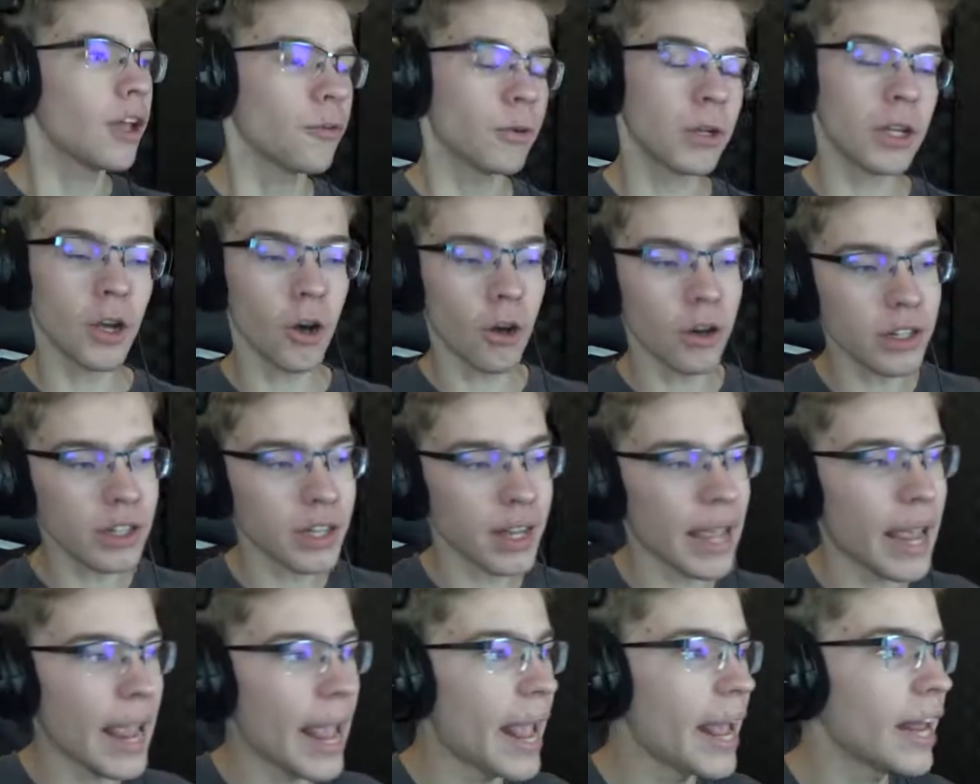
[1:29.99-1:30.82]
If we go
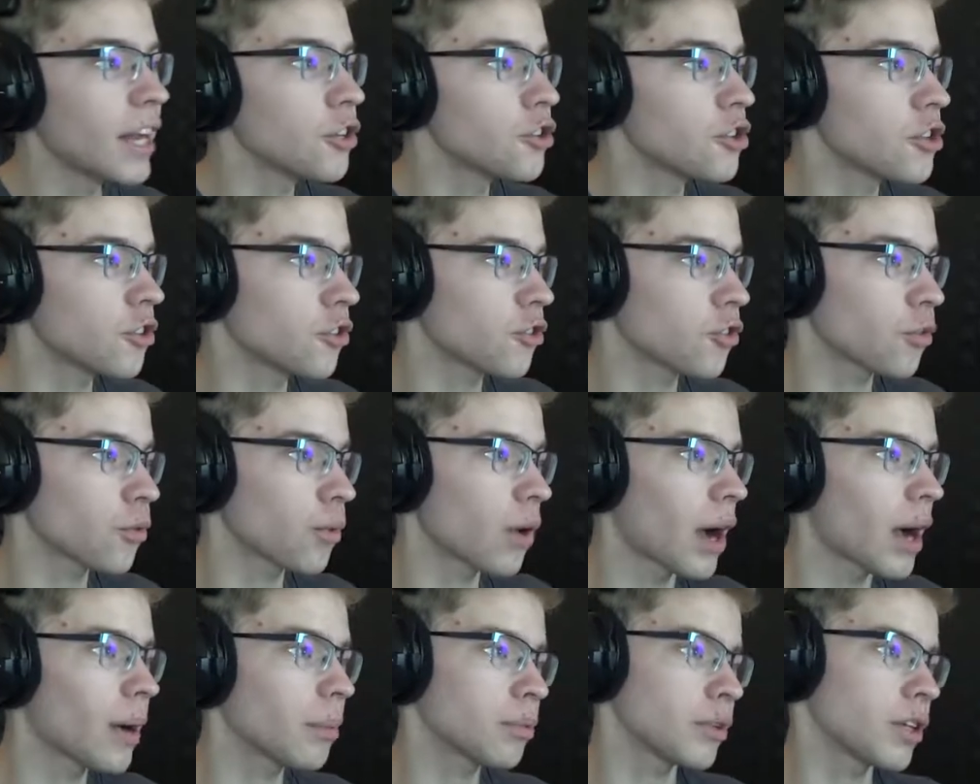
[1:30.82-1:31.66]
into engine
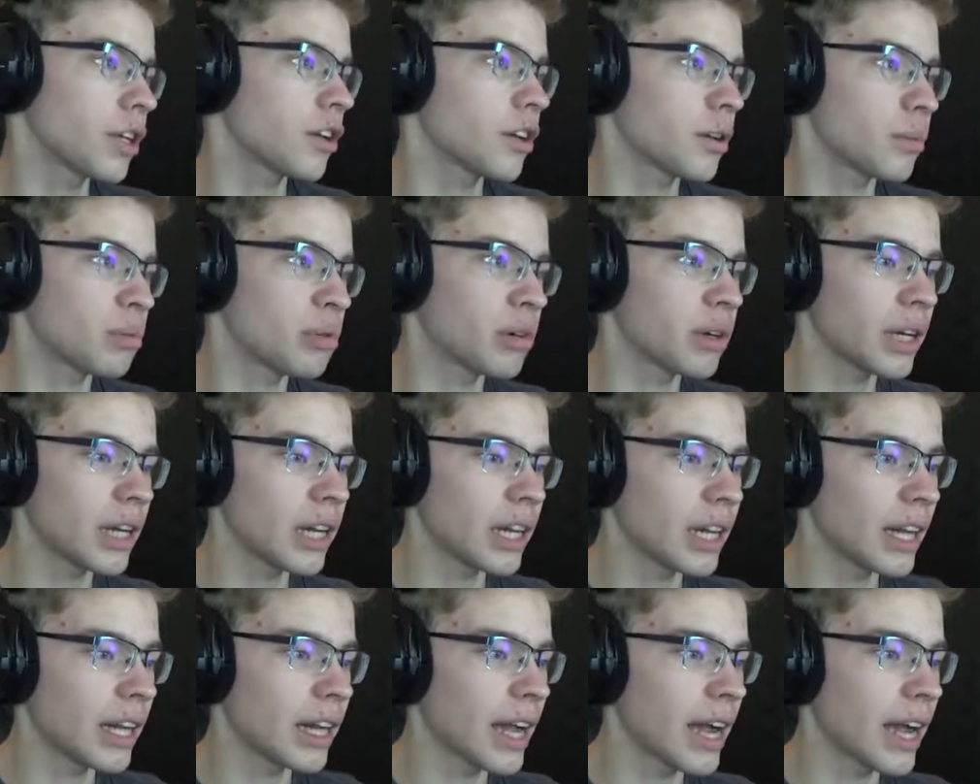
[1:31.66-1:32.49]
swap, you could put
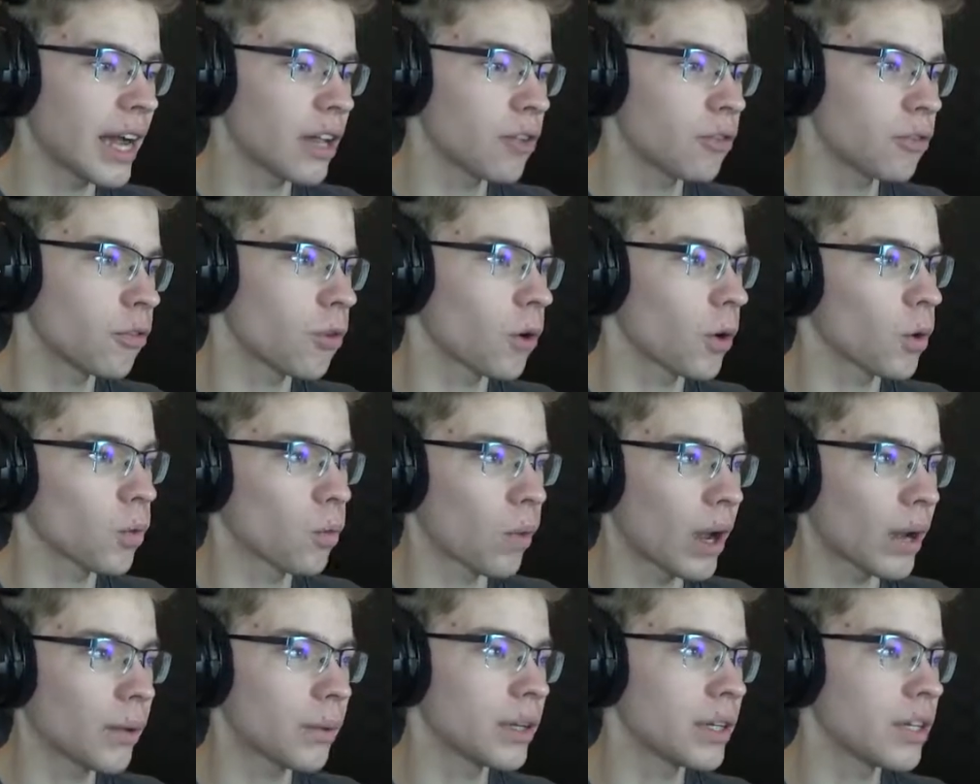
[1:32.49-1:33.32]
in an i4.
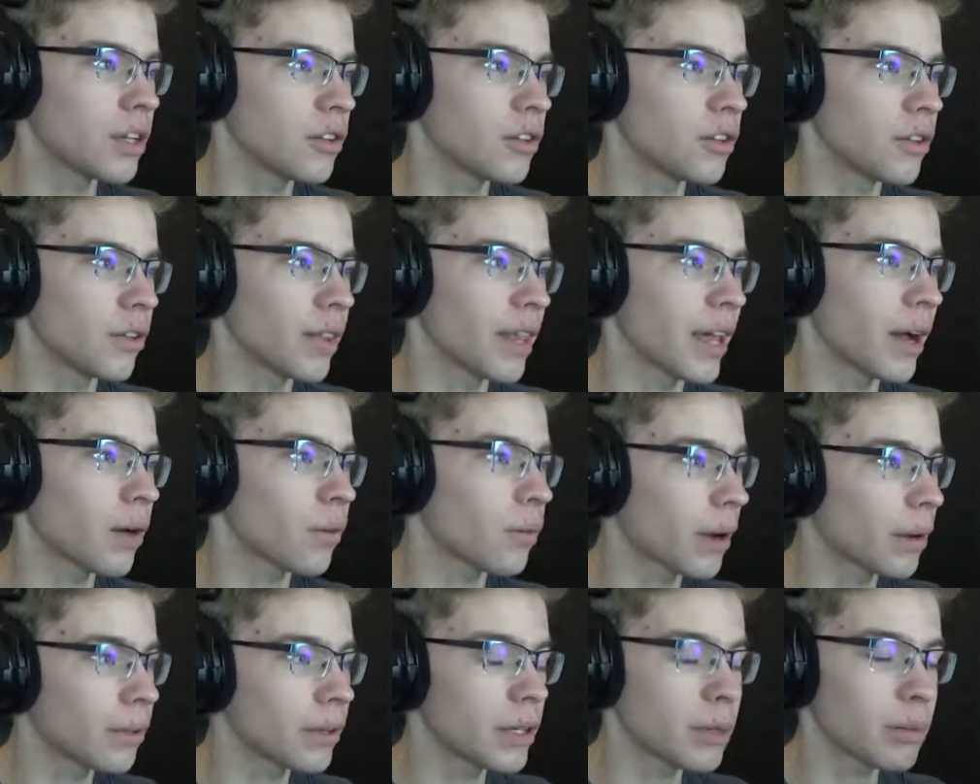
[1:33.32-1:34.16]
Why would you do that?
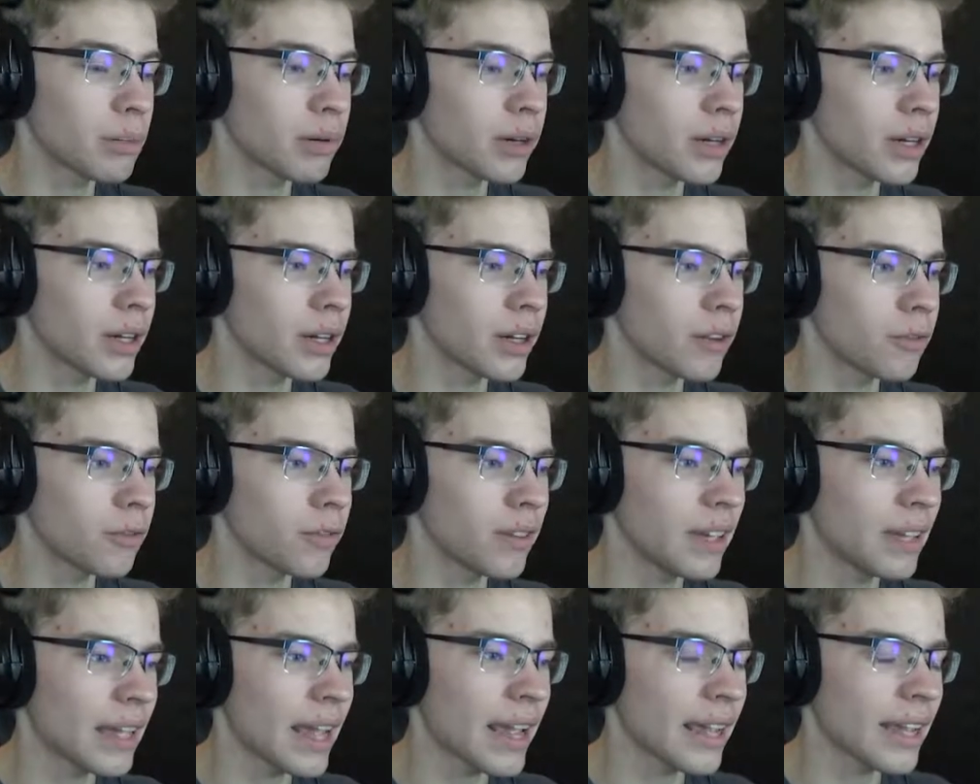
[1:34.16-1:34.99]
Why would you put in a
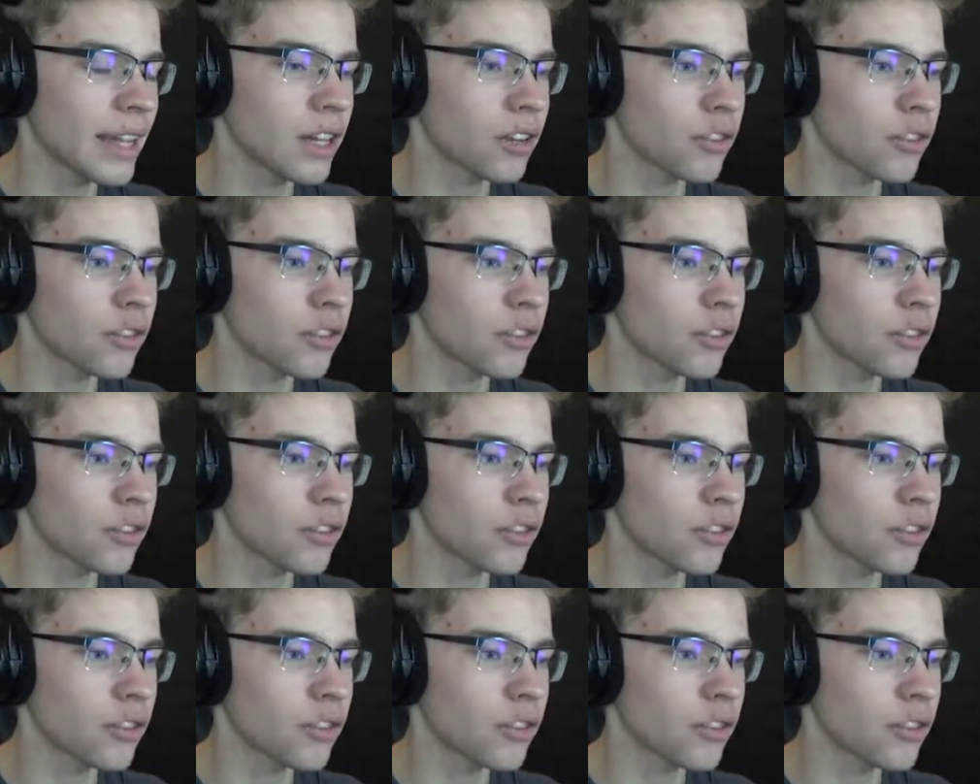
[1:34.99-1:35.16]
V8?